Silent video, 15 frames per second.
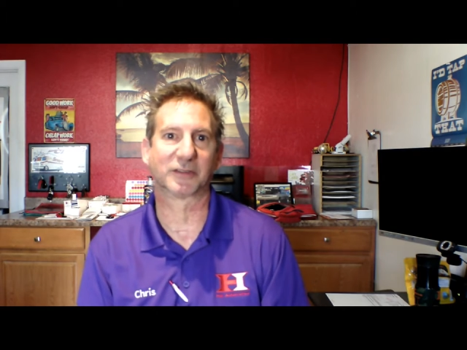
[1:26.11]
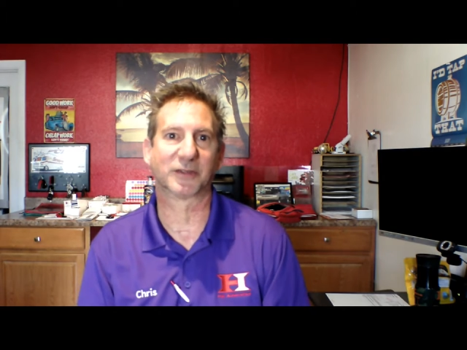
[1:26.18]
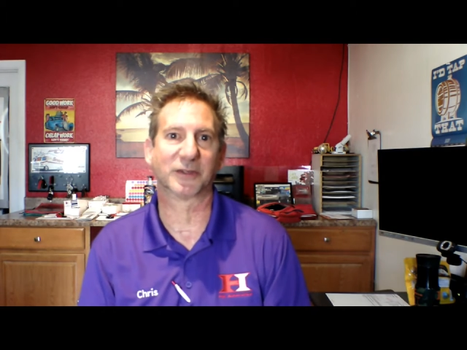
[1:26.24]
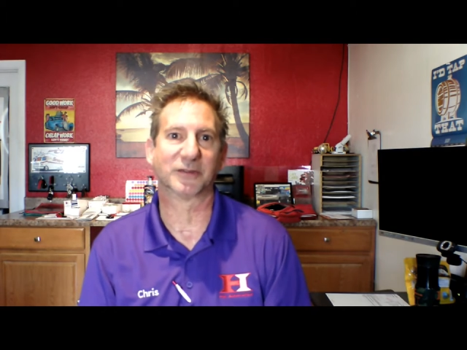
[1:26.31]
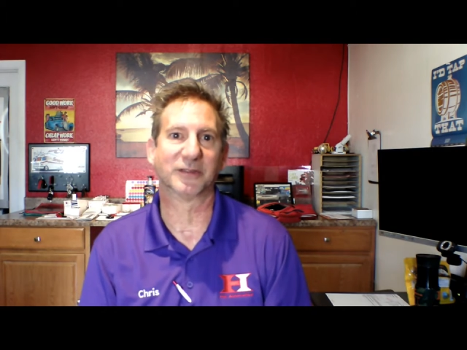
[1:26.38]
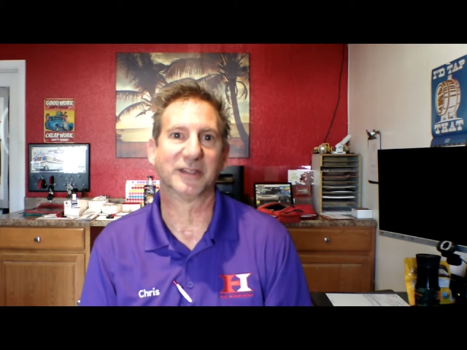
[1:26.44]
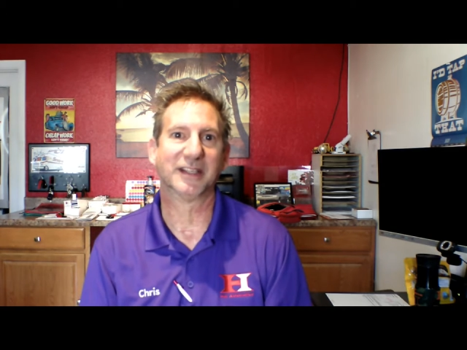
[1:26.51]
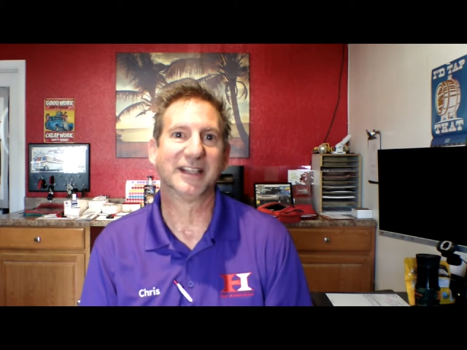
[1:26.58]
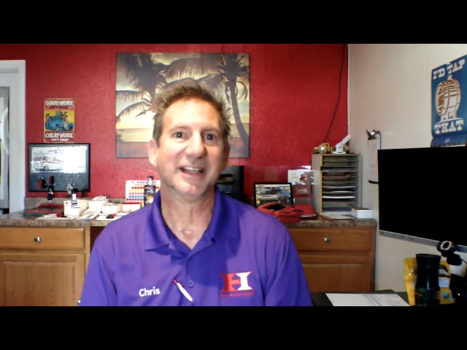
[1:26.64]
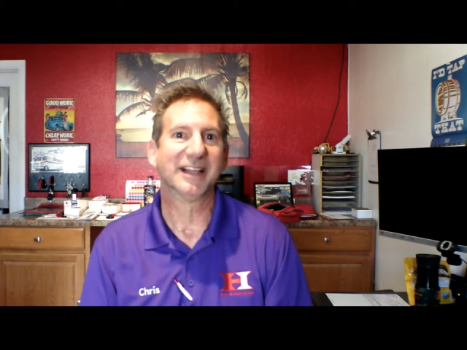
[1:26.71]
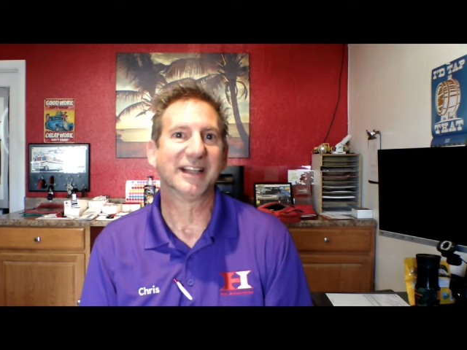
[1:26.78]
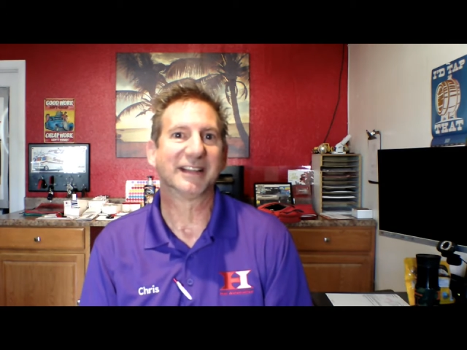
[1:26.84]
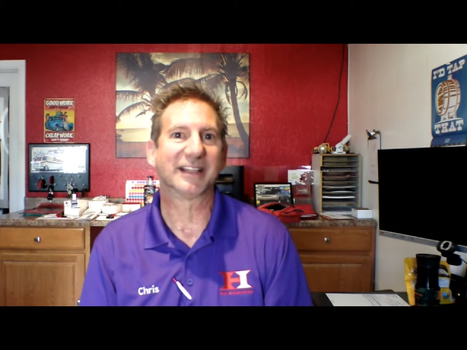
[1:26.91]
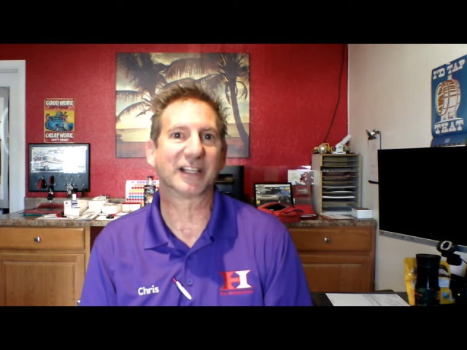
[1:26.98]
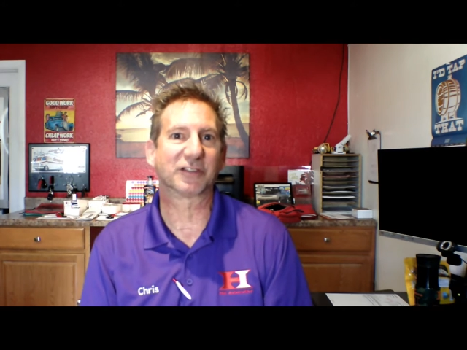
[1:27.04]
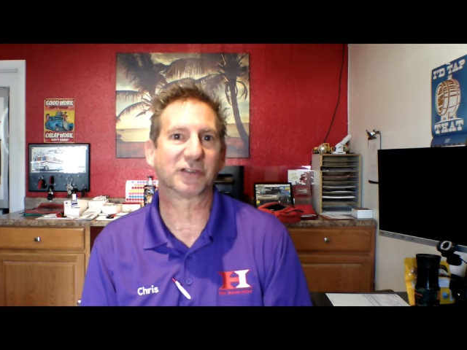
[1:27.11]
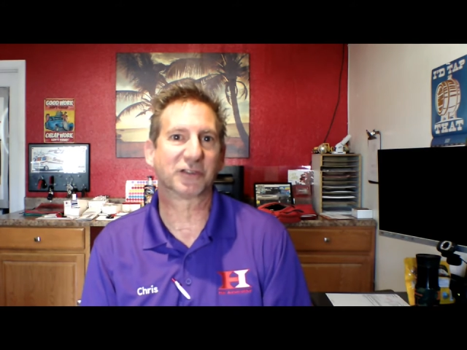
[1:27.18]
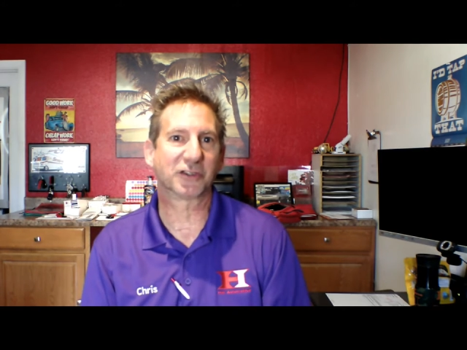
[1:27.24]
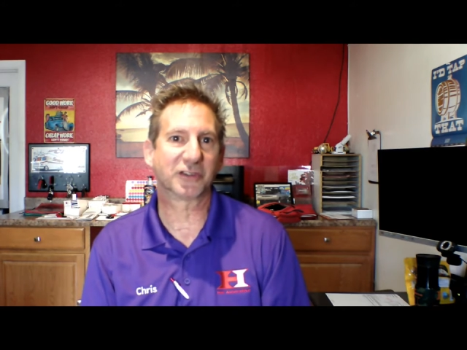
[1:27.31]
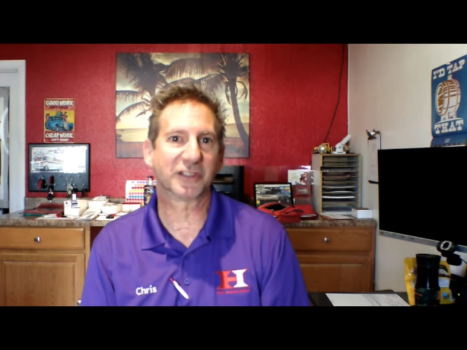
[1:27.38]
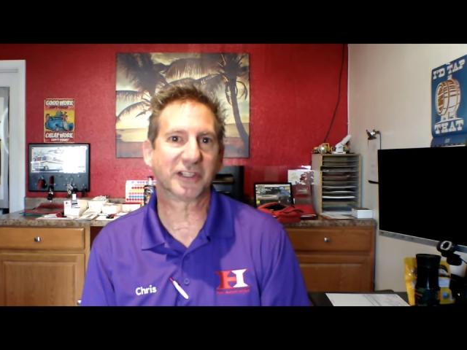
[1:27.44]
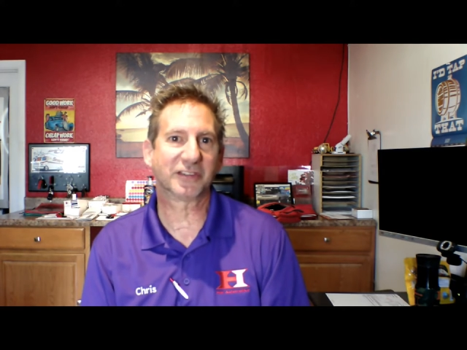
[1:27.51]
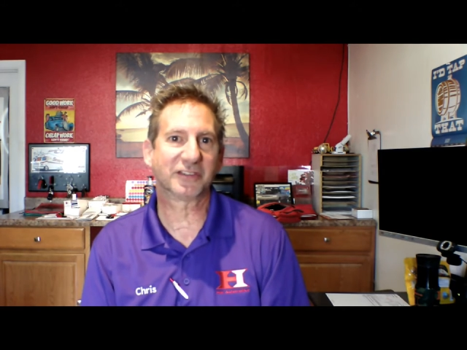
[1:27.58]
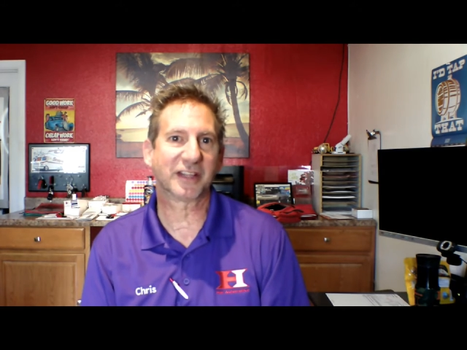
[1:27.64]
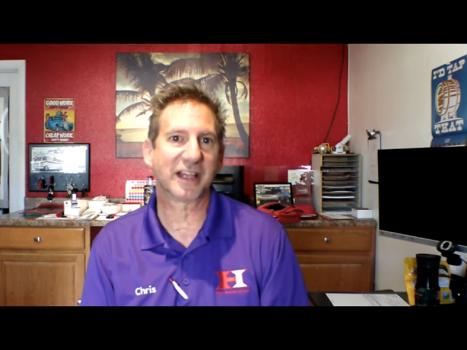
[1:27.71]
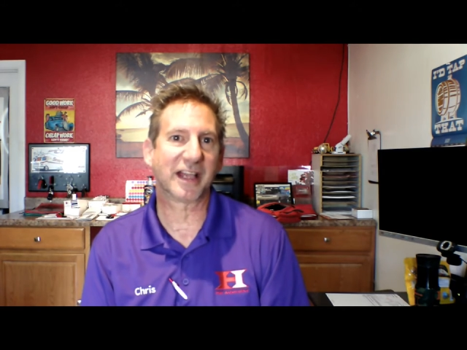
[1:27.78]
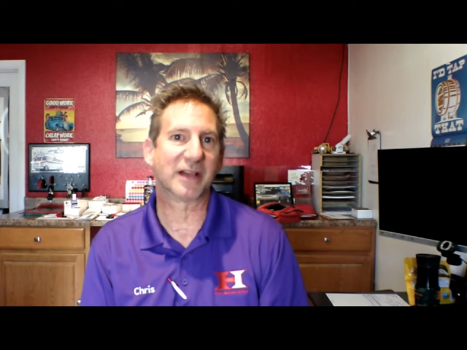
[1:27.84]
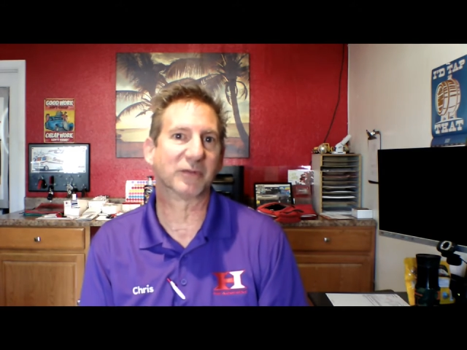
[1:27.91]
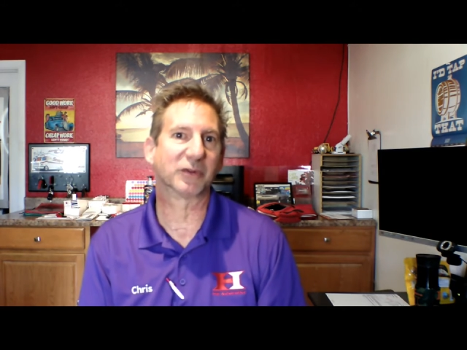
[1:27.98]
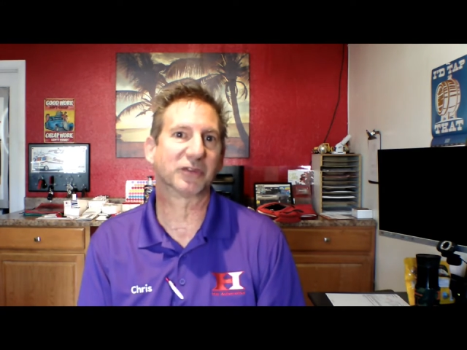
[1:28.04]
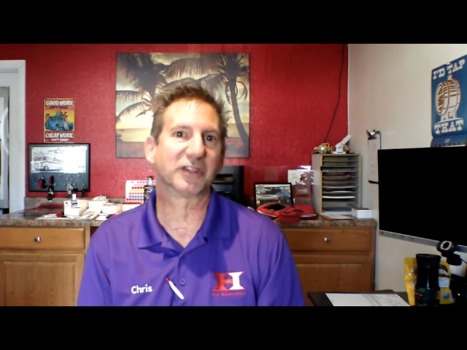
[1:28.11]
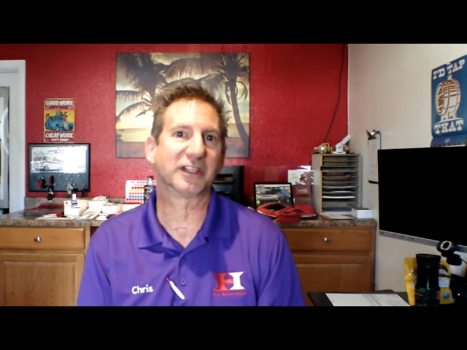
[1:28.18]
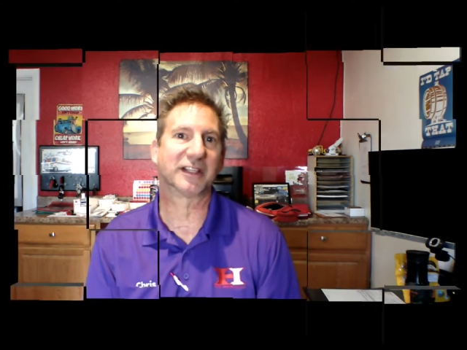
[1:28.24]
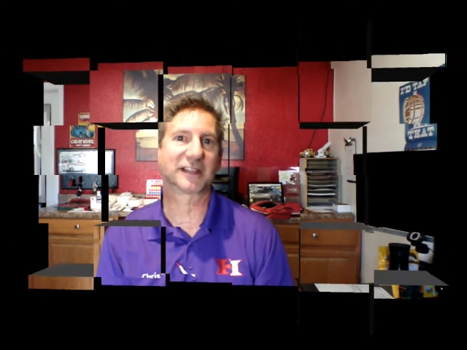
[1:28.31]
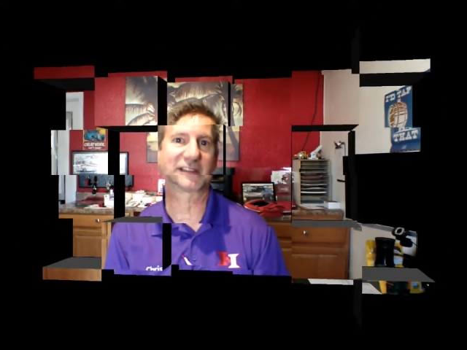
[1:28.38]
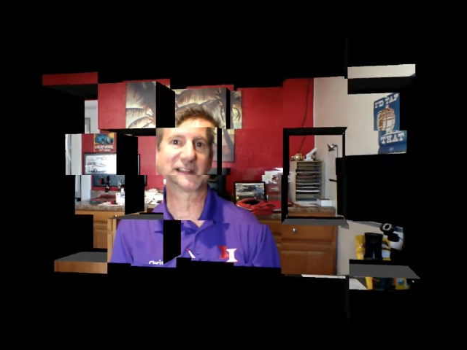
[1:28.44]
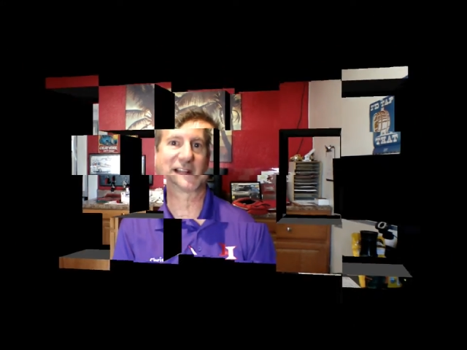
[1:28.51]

the road. Thanks for joining us, and we'll see you next